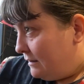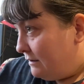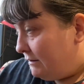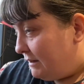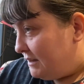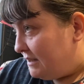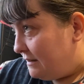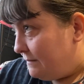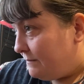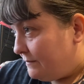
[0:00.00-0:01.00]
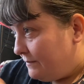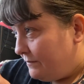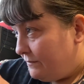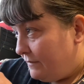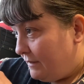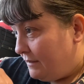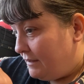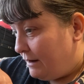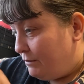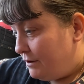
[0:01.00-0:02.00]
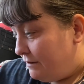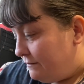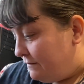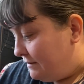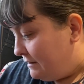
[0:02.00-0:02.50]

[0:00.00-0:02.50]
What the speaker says: Right, that one off,